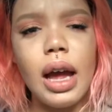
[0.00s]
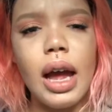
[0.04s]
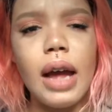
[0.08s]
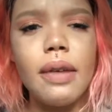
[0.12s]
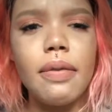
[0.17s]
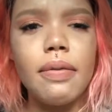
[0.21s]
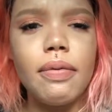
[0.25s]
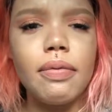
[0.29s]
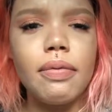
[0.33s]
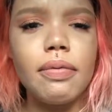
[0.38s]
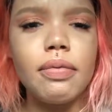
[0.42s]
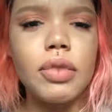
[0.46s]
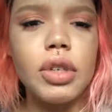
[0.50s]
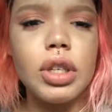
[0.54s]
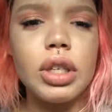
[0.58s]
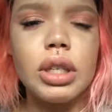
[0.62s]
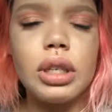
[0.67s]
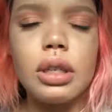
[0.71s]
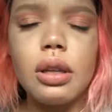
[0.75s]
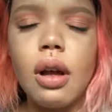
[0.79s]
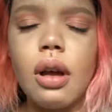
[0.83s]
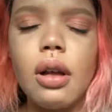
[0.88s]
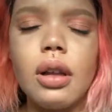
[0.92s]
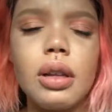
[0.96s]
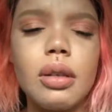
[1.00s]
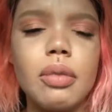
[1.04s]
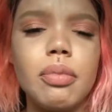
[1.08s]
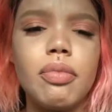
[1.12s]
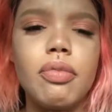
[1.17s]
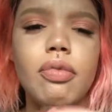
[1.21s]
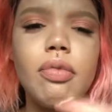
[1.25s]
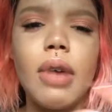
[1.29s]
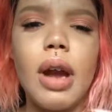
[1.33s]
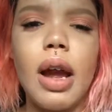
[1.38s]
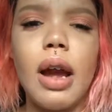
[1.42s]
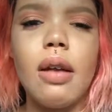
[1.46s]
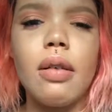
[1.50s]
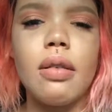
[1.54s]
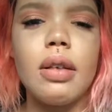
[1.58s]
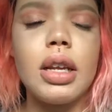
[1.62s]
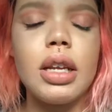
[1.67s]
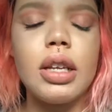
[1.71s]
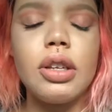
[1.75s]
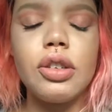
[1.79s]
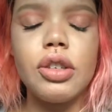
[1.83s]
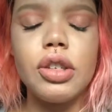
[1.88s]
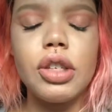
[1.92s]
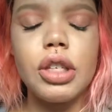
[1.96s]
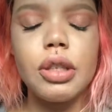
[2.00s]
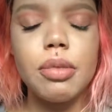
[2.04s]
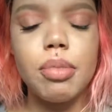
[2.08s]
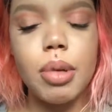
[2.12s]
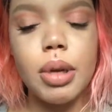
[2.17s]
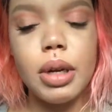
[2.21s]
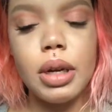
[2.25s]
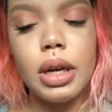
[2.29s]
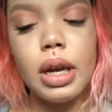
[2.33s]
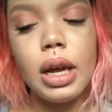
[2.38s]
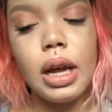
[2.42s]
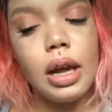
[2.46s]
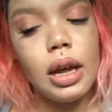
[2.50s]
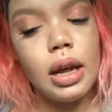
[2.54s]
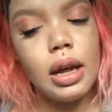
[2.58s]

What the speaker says: I've just all around, it's just been